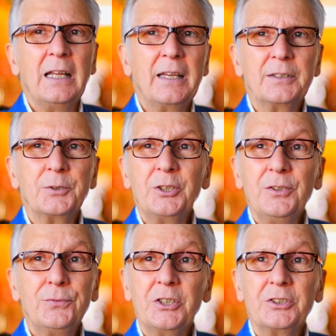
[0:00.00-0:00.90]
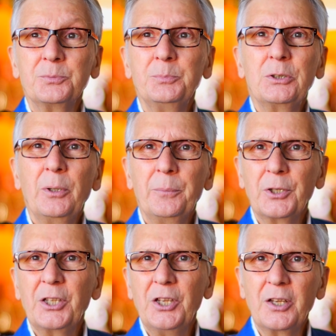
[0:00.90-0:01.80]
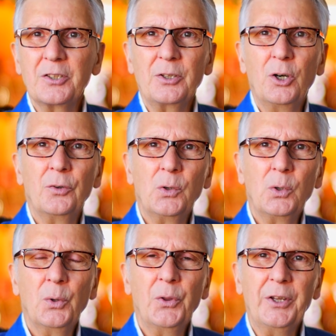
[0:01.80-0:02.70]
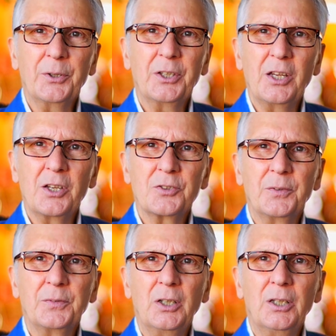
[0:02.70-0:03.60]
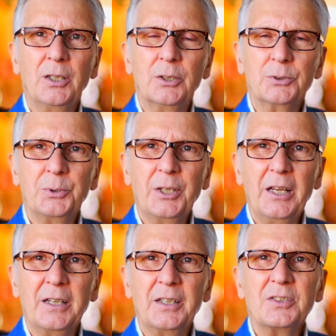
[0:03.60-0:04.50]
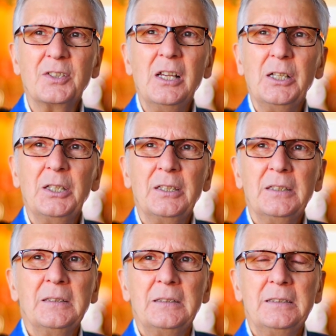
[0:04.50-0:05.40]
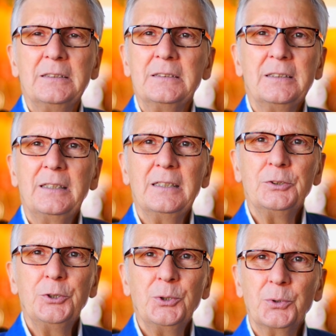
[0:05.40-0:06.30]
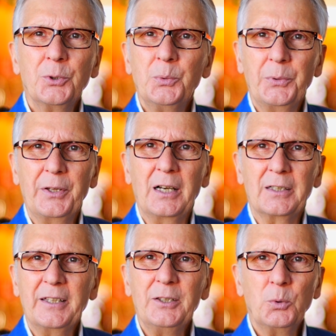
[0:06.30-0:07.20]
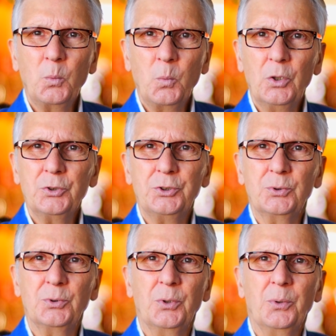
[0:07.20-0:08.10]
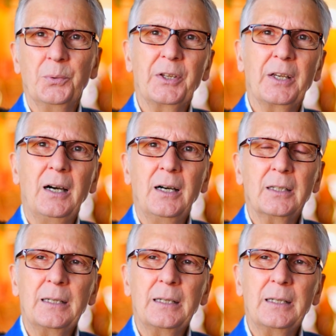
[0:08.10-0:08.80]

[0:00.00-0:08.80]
And the difference between the kings of old and the kings of today is you don't know who they are. They don't want you to know who they are.